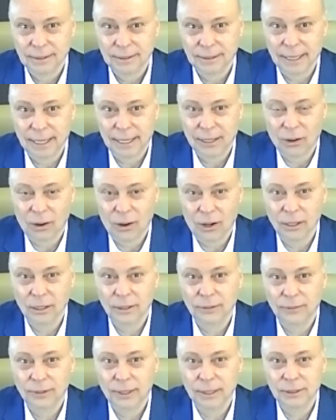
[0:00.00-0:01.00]
that all
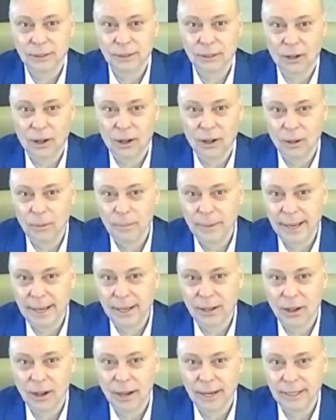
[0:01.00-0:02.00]
of us, all
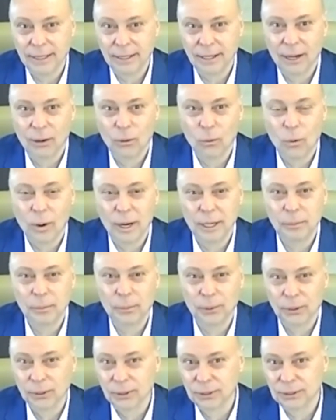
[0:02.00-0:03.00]
mankind, not one
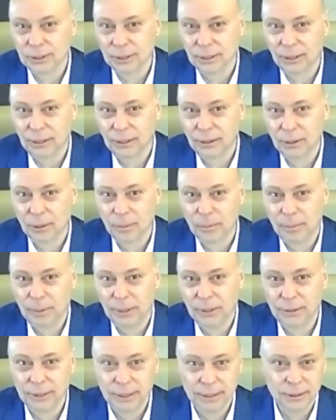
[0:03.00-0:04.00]
person out of the
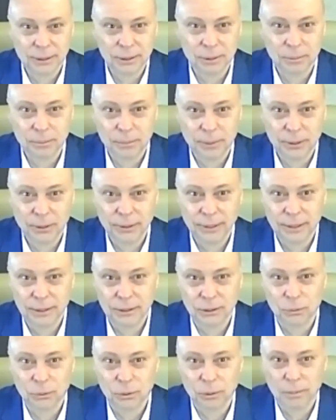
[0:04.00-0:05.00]
billions and
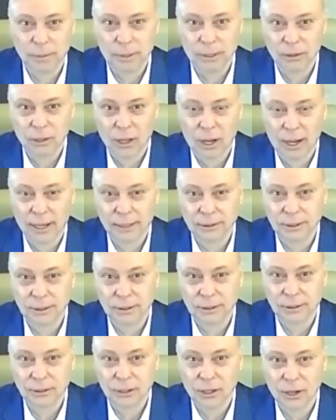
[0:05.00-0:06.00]
billions will be
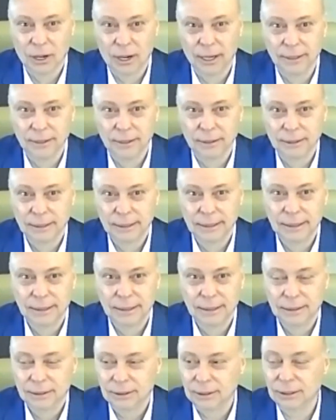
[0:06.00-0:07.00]
lost to God.
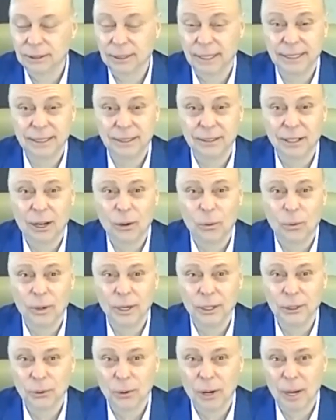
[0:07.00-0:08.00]
Just like not
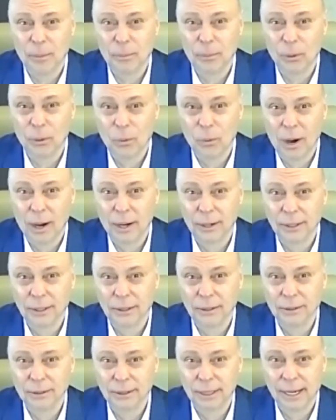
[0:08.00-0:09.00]
one drop of
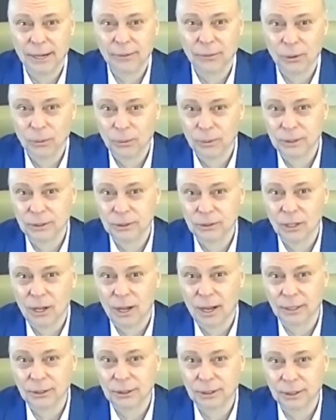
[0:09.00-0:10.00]
water ever was
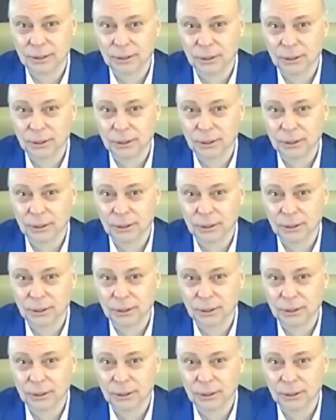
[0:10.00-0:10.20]
lost in